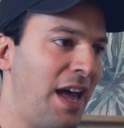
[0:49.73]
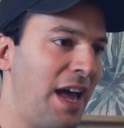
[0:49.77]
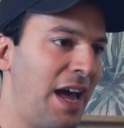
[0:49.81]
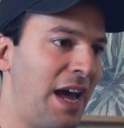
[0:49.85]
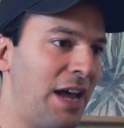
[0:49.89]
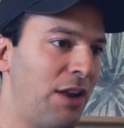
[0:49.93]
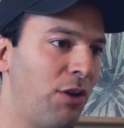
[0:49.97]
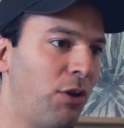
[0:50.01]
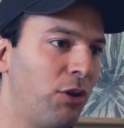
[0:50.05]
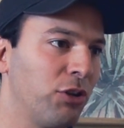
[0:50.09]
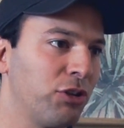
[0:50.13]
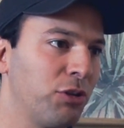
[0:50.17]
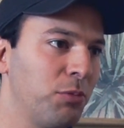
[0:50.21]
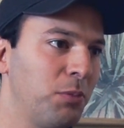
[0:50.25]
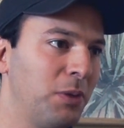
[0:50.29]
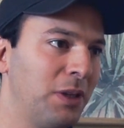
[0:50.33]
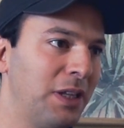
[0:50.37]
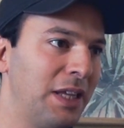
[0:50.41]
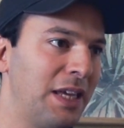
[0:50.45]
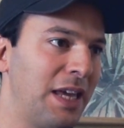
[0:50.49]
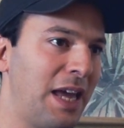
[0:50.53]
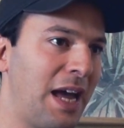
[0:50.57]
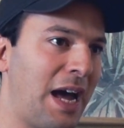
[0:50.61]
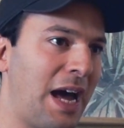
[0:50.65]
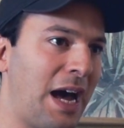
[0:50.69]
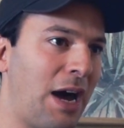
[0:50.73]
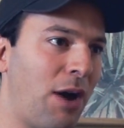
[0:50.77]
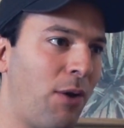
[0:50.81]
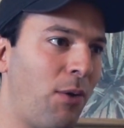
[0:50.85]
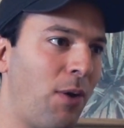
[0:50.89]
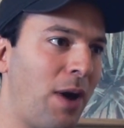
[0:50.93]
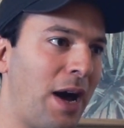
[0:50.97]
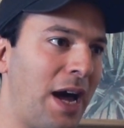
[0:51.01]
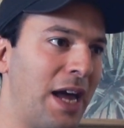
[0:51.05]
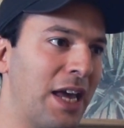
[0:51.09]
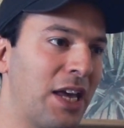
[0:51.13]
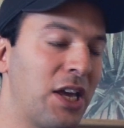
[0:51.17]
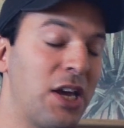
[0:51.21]
and ultimately
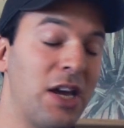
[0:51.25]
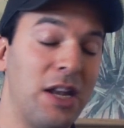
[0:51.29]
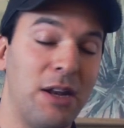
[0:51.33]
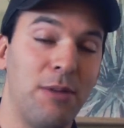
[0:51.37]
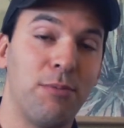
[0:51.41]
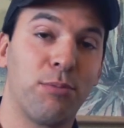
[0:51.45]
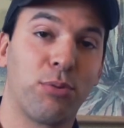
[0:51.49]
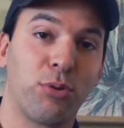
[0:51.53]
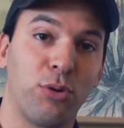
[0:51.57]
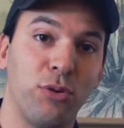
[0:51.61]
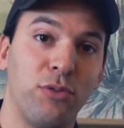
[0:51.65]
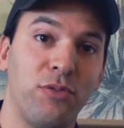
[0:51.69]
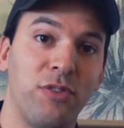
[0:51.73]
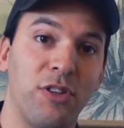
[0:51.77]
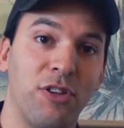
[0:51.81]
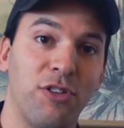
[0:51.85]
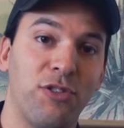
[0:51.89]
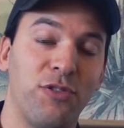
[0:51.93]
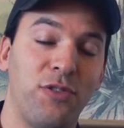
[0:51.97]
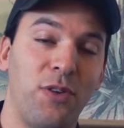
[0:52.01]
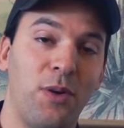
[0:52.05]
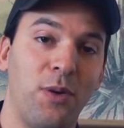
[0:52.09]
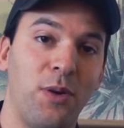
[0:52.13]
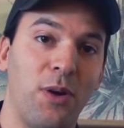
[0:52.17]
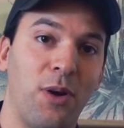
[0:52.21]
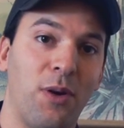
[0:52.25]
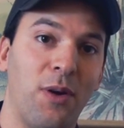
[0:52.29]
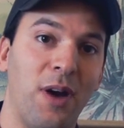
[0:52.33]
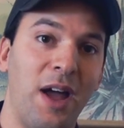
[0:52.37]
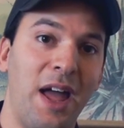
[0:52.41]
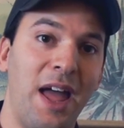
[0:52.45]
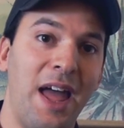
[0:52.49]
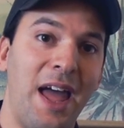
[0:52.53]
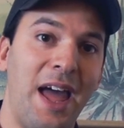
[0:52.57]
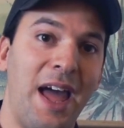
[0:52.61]
how I can improve this photo.